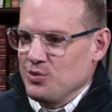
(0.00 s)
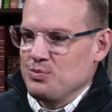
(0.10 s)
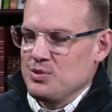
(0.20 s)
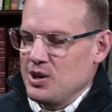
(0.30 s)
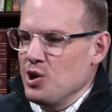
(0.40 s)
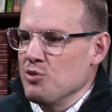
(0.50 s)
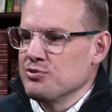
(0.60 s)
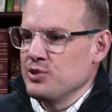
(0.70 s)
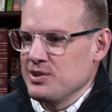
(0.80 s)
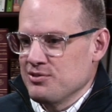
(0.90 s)

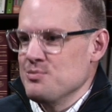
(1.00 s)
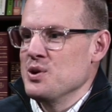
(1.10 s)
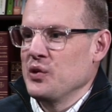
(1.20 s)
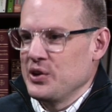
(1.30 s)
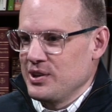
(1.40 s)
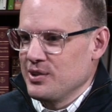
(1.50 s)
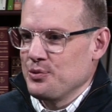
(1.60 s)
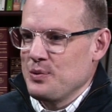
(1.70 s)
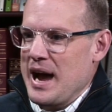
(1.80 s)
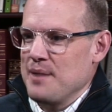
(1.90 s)
hopefully a familiar
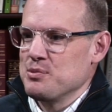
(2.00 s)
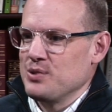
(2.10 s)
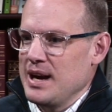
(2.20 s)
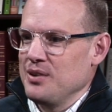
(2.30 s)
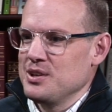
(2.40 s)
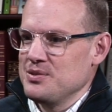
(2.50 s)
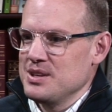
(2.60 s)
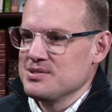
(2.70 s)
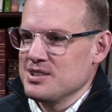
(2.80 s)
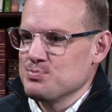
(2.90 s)
wrap around it
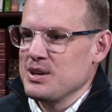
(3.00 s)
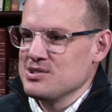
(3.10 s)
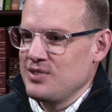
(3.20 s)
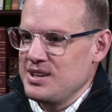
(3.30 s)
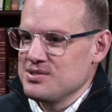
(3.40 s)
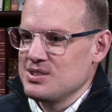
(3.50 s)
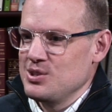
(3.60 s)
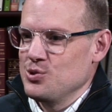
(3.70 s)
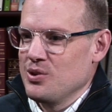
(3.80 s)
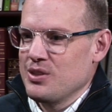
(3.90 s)
that says Pennsylvania
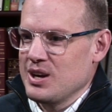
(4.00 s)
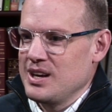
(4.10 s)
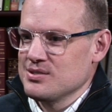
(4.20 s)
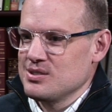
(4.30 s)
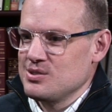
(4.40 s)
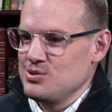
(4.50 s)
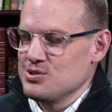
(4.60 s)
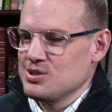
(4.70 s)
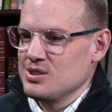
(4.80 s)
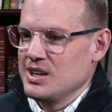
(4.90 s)
skill with the
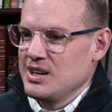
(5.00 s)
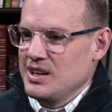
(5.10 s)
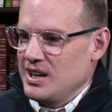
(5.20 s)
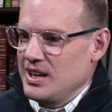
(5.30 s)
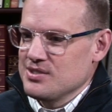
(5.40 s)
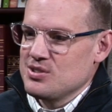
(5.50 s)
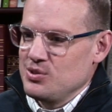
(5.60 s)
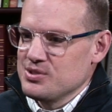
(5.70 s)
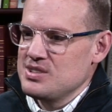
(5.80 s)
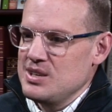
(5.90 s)
Constitution. So
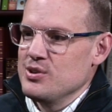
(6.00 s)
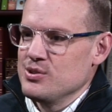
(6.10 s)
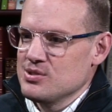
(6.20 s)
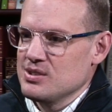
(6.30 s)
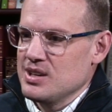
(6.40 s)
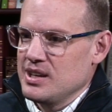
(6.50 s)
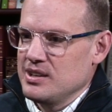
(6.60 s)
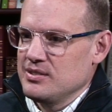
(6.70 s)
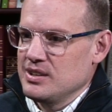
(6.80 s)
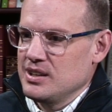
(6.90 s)
you'll see those in
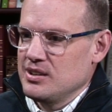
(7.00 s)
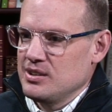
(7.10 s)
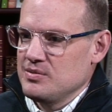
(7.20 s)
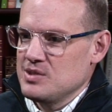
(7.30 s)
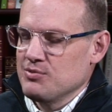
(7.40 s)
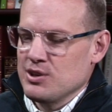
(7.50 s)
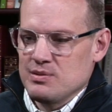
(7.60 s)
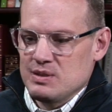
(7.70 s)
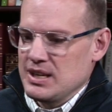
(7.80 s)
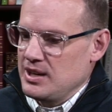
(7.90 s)

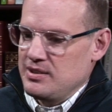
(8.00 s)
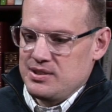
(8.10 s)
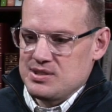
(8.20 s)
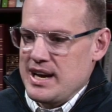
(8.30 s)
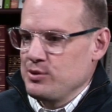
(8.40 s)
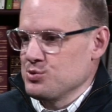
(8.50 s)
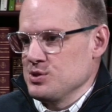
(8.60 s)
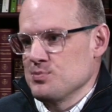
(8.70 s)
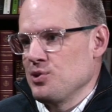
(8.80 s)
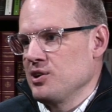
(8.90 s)
different
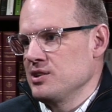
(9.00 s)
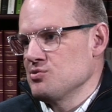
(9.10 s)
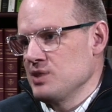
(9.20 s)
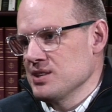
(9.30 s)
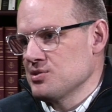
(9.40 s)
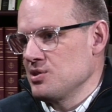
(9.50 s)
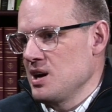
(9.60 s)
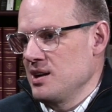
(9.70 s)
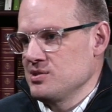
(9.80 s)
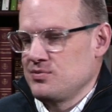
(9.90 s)
establishments, bars,
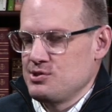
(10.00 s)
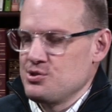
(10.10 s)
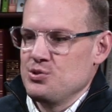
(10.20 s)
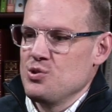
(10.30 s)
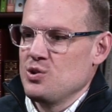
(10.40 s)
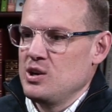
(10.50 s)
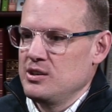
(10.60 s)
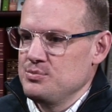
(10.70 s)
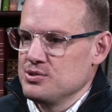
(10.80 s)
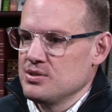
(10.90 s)
restaurants, fraternal
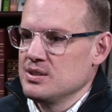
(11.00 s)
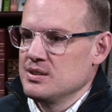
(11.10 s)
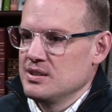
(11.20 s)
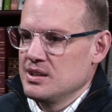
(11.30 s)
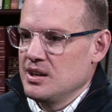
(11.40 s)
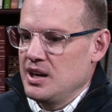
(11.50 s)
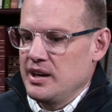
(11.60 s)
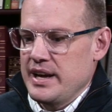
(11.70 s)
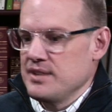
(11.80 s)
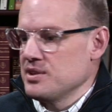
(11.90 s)
clubs,
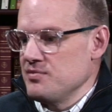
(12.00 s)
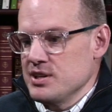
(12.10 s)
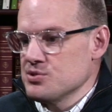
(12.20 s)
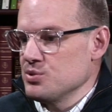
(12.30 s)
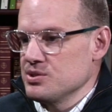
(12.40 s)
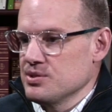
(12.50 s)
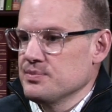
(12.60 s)
and convenience stores.